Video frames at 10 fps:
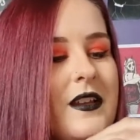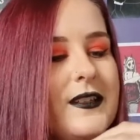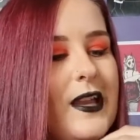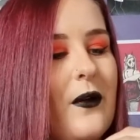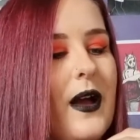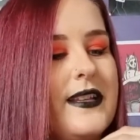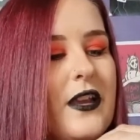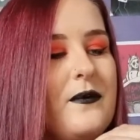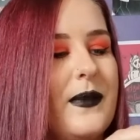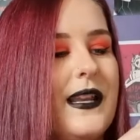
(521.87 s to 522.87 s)
So I
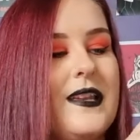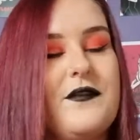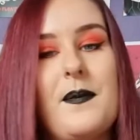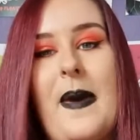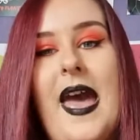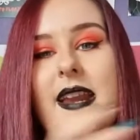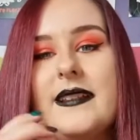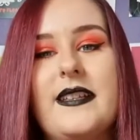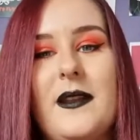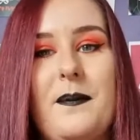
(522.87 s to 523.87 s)
don't believe the pen is going